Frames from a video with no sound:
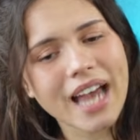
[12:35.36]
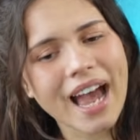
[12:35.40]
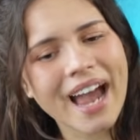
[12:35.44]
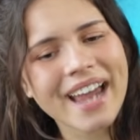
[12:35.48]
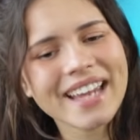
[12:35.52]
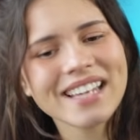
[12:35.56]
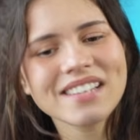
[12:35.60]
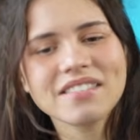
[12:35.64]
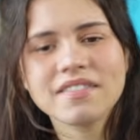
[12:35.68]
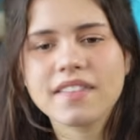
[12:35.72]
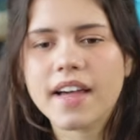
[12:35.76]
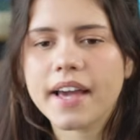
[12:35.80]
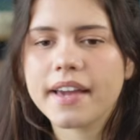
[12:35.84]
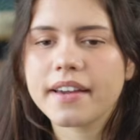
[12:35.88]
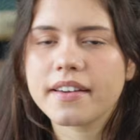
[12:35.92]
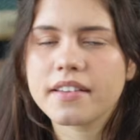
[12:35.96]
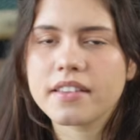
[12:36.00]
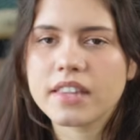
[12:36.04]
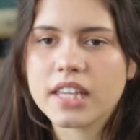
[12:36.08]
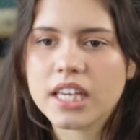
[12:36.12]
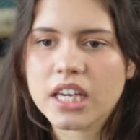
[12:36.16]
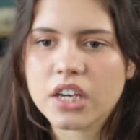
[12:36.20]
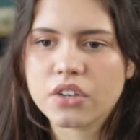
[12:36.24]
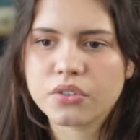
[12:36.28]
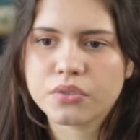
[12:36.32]
I like
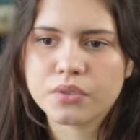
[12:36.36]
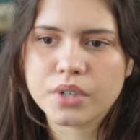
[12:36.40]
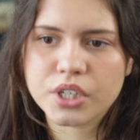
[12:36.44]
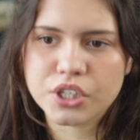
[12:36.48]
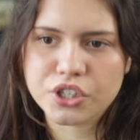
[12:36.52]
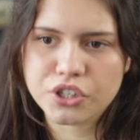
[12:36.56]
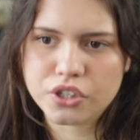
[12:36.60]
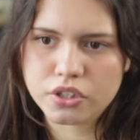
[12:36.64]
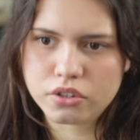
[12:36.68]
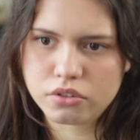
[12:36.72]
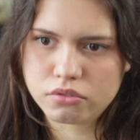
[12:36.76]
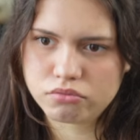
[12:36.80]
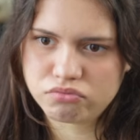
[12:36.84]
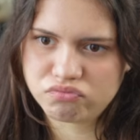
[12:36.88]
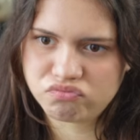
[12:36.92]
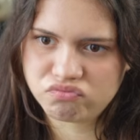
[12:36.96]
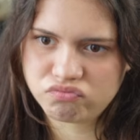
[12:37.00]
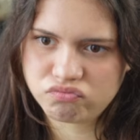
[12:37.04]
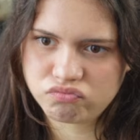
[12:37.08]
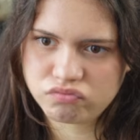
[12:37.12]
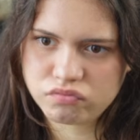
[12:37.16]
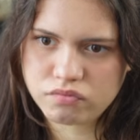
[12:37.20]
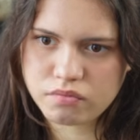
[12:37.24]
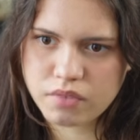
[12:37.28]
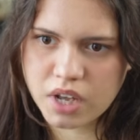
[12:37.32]
the original
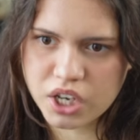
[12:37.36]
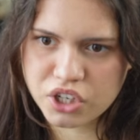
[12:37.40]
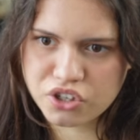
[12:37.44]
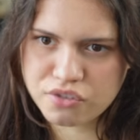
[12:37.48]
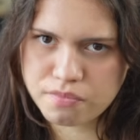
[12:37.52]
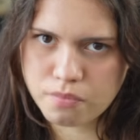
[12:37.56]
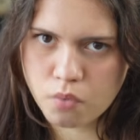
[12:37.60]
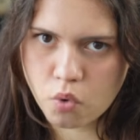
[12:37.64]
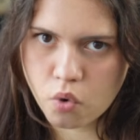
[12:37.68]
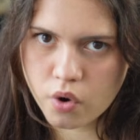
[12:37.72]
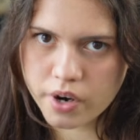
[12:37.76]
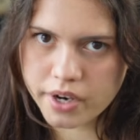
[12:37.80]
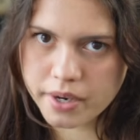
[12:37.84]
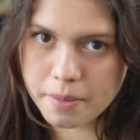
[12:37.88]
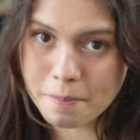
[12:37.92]
much more.